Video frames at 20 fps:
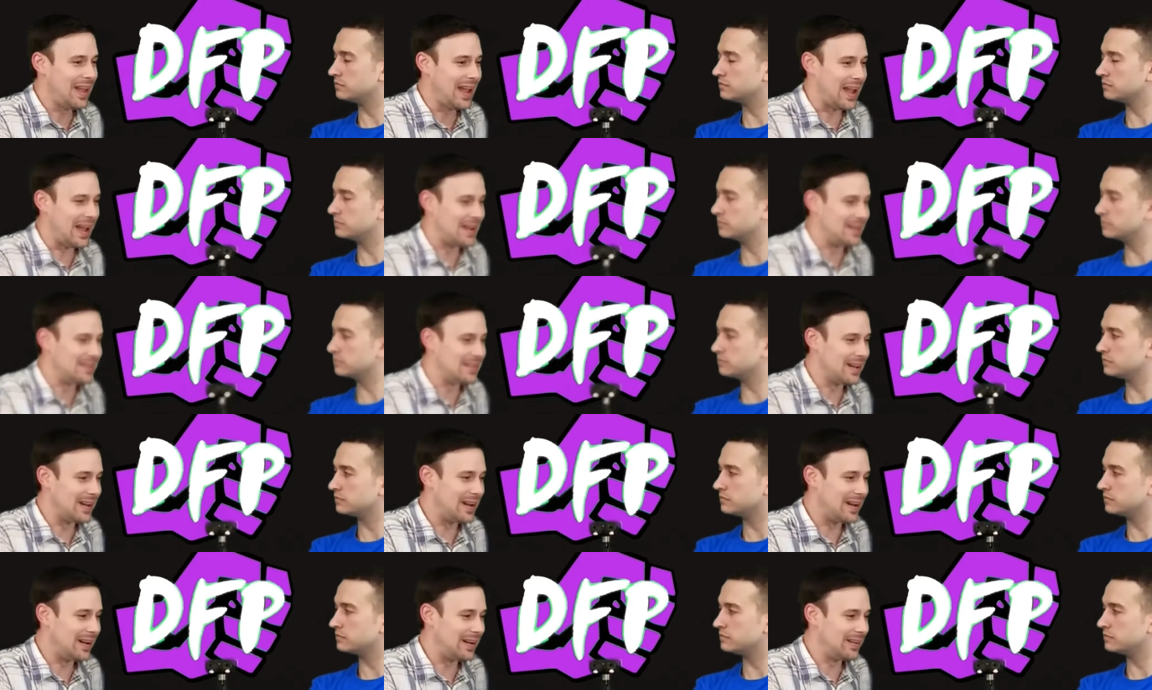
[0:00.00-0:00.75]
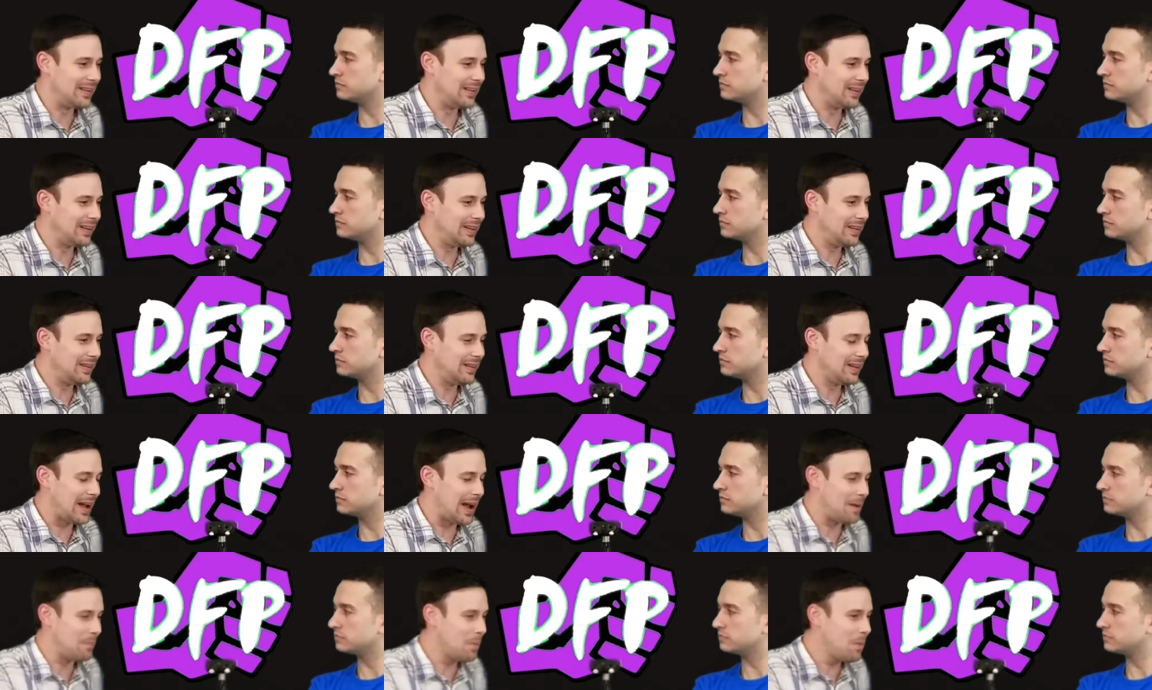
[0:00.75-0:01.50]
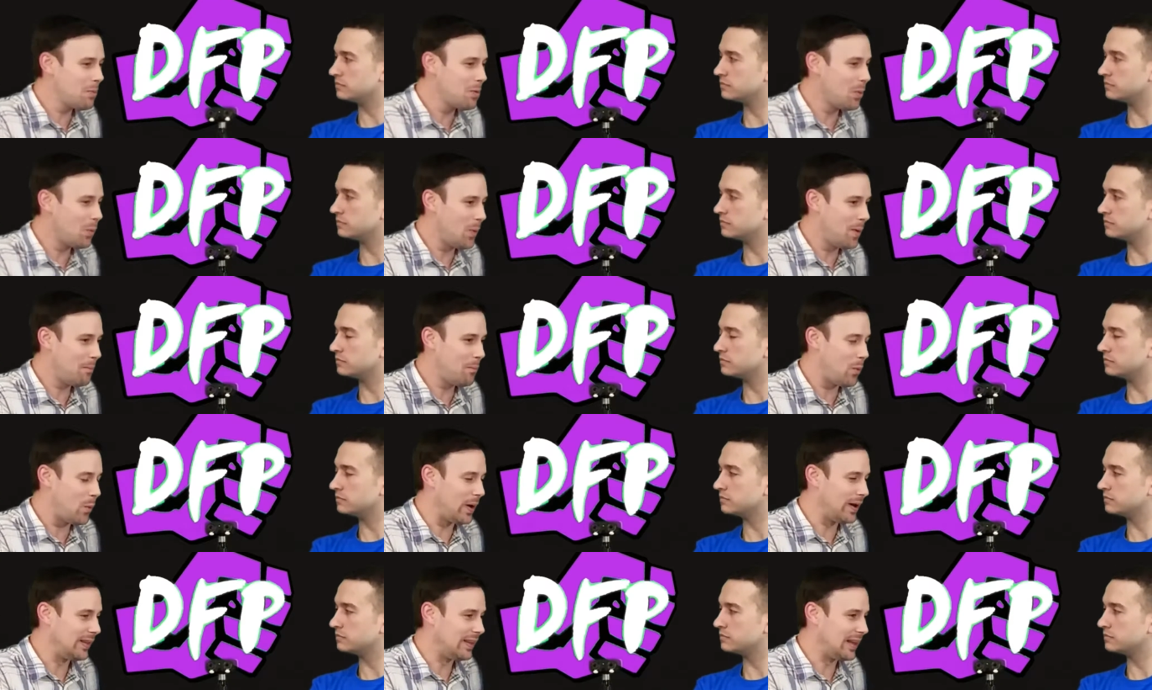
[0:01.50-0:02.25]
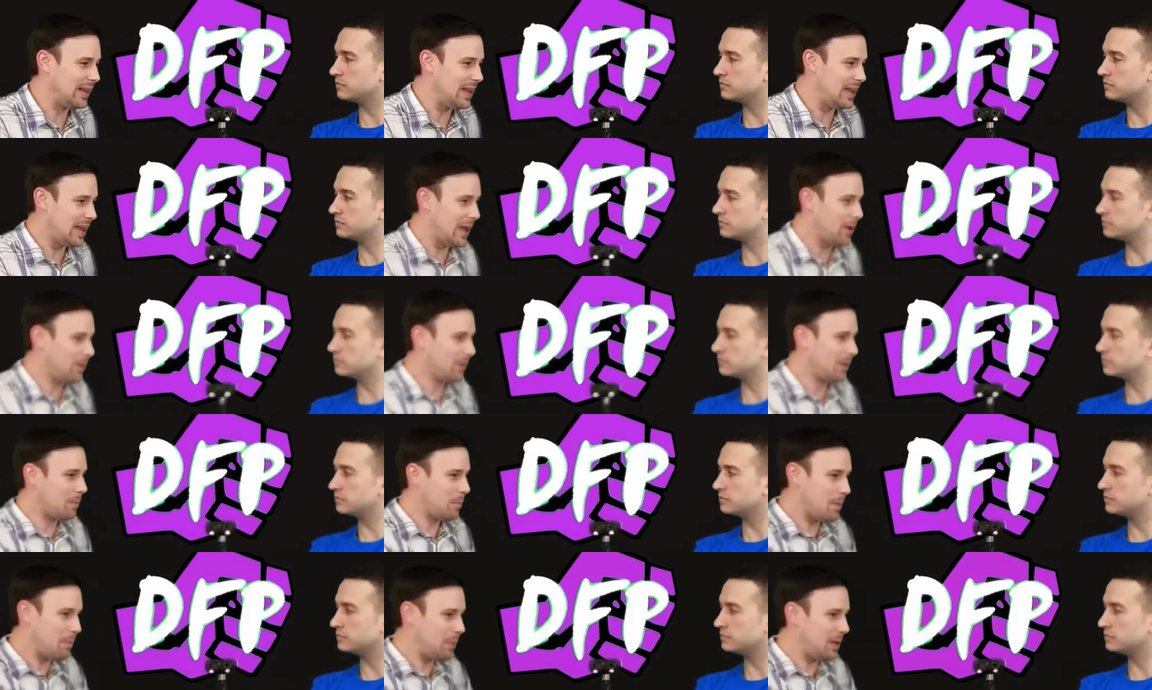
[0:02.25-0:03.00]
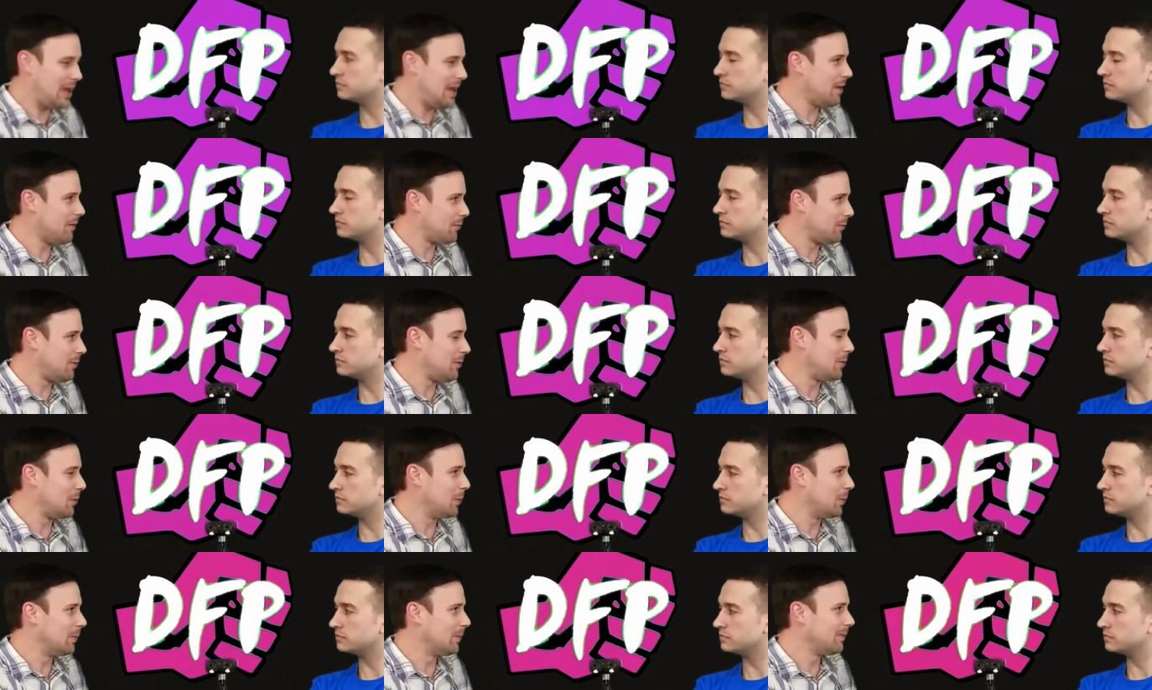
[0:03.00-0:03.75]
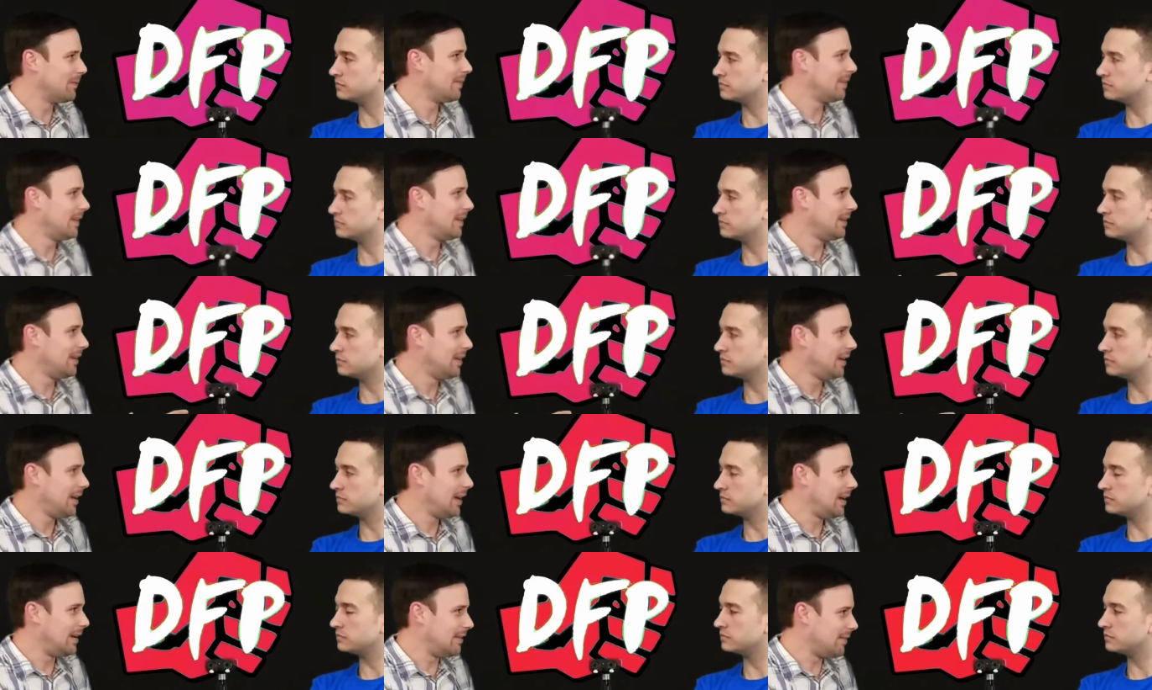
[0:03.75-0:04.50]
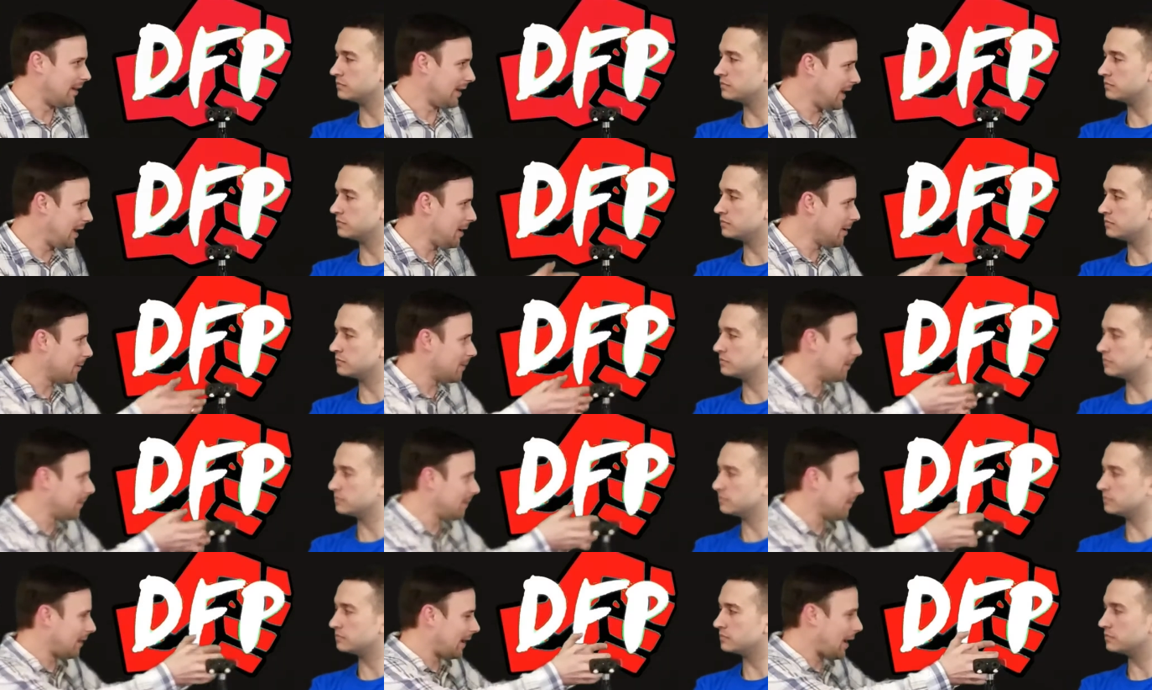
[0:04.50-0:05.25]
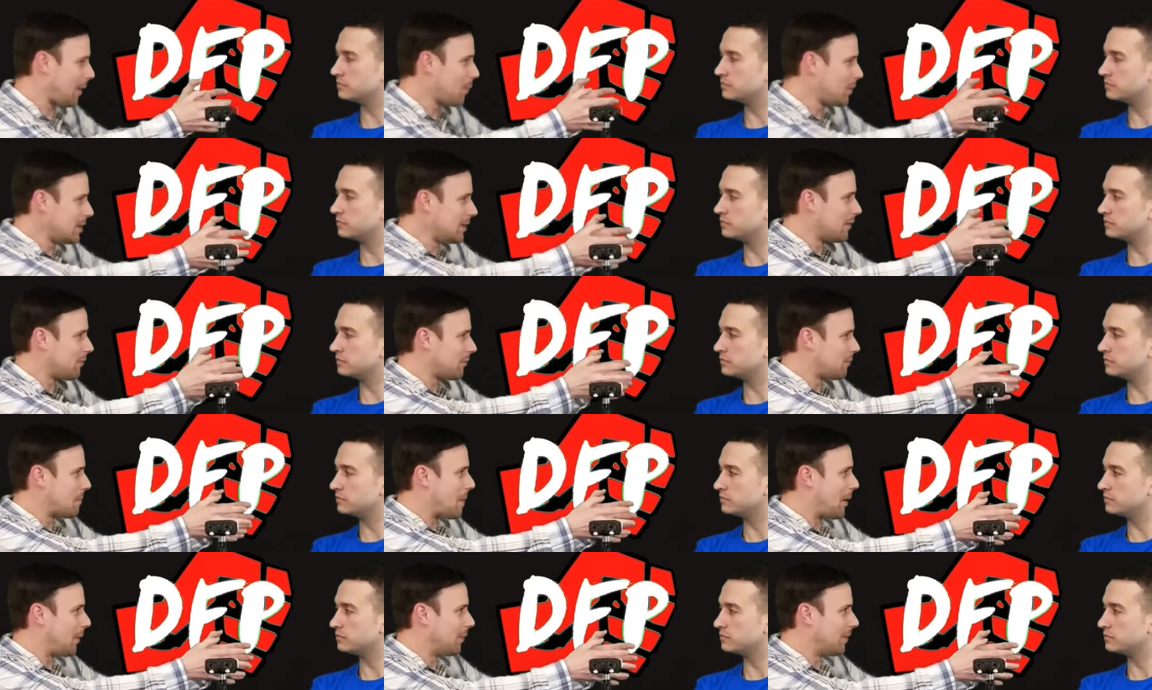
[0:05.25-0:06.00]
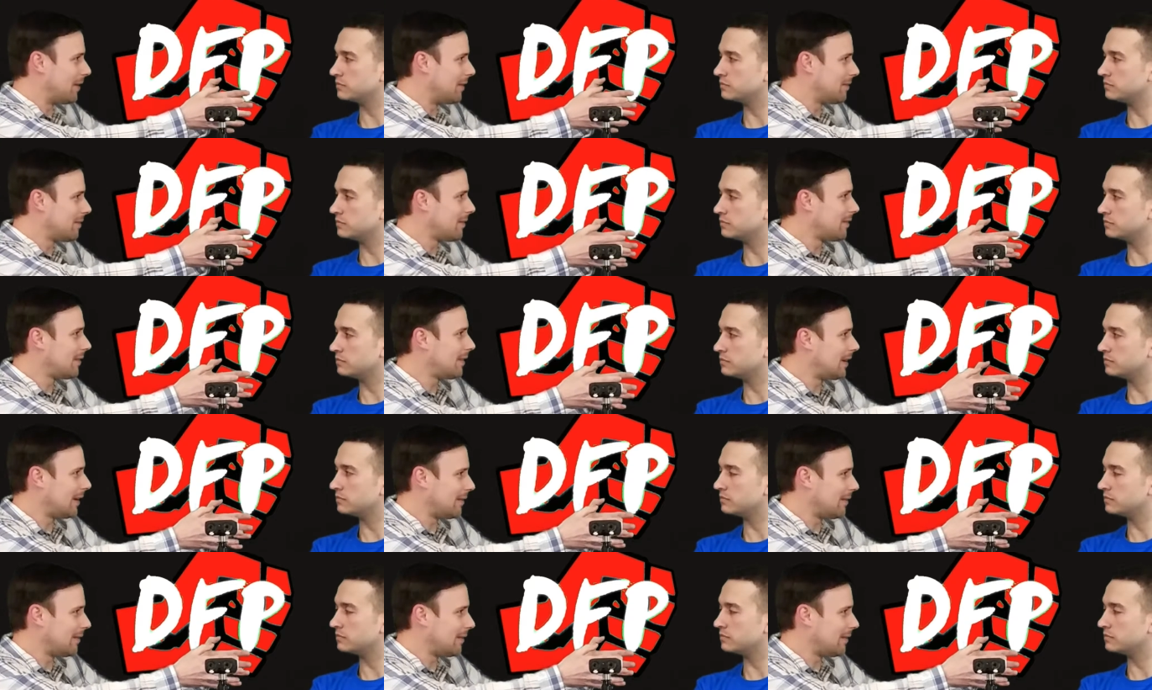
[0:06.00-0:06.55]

Speaker 1: And uh, I remember at one point, like, he held up a P S two, and he's like, here. He's like, I want you to smell this.